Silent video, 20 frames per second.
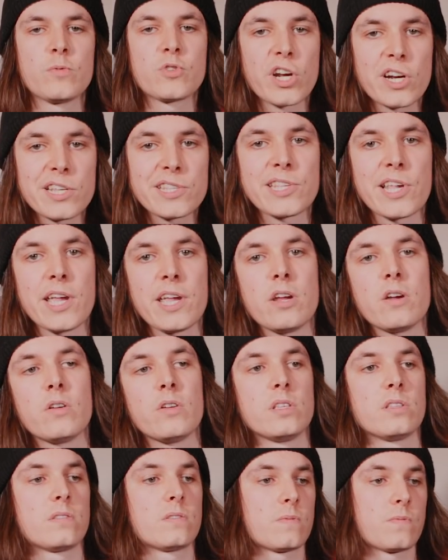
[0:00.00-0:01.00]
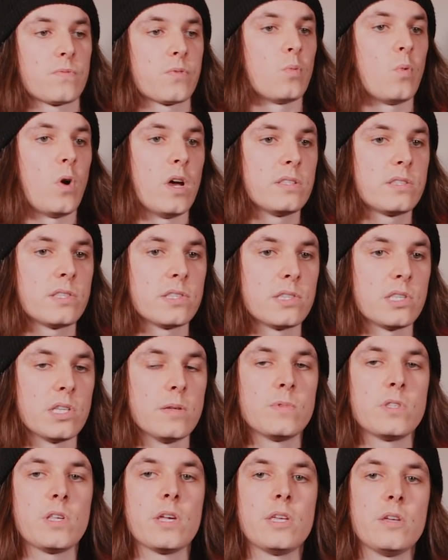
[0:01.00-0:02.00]
I'm trying to say here is, for once, it
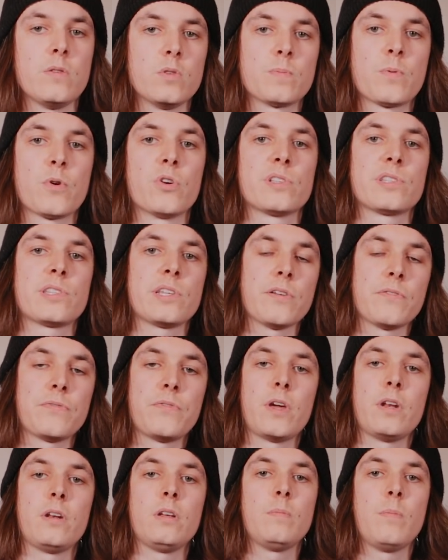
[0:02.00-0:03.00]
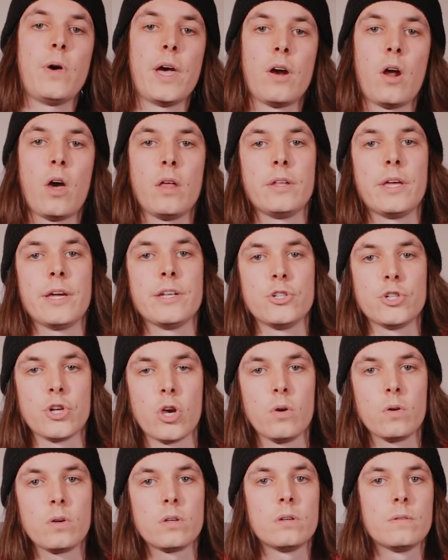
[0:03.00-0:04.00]
seems like he was personally offended by an online
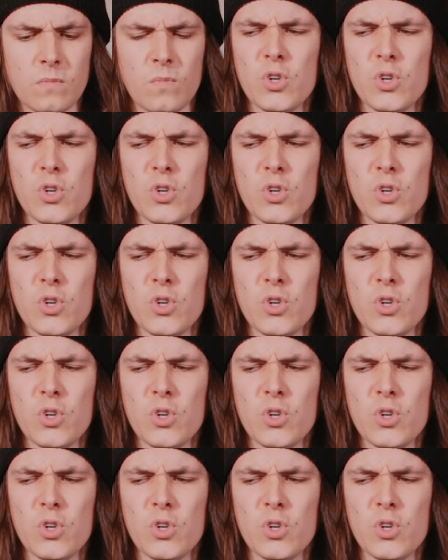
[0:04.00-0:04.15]
joke,